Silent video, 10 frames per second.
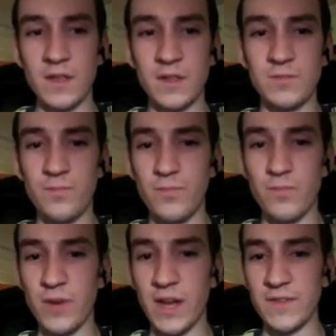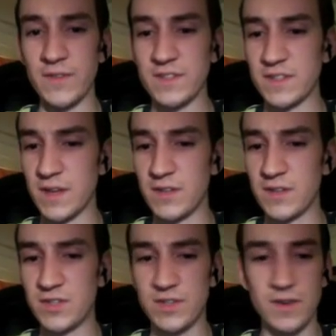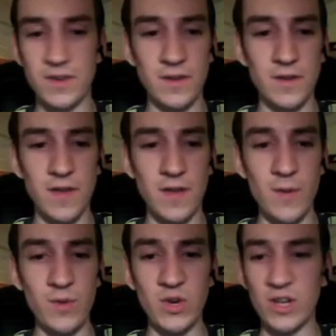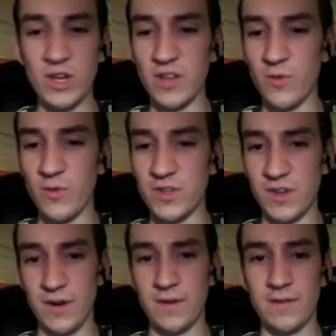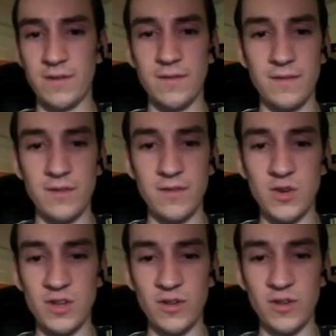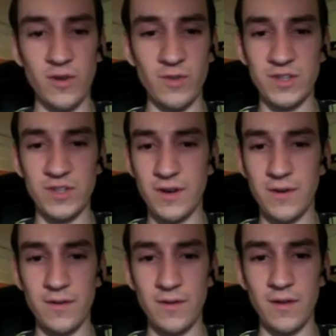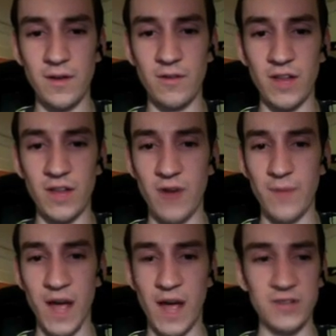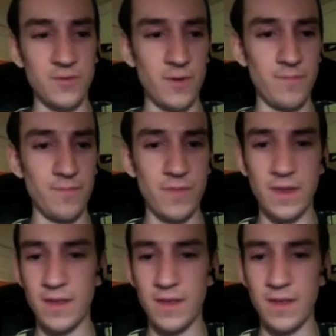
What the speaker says: Let's bring out the Stitch. I mean, we could Glit Wish here. You could Glittering Wish here. Like, grab the Hydra form.